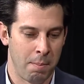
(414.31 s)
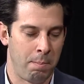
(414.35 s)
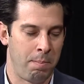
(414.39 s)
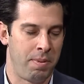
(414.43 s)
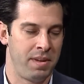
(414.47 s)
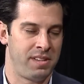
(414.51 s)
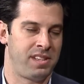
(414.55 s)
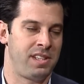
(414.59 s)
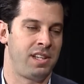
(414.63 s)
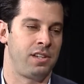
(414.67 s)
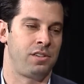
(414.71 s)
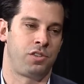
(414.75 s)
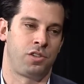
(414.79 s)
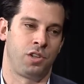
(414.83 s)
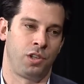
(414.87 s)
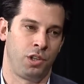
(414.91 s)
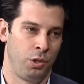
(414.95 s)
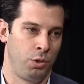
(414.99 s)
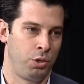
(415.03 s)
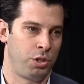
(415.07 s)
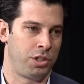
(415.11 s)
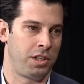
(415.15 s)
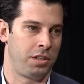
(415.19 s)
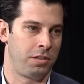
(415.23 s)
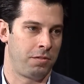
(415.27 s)
business
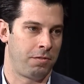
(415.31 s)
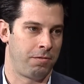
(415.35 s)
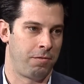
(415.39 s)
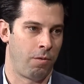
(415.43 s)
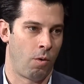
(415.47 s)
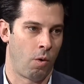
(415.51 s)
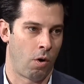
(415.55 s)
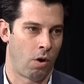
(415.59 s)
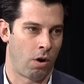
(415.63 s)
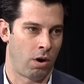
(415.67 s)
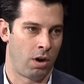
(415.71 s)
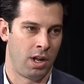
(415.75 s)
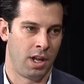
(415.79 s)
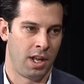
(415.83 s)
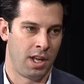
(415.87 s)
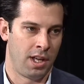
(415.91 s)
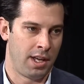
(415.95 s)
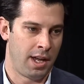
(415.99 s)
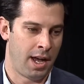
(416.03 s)
solution for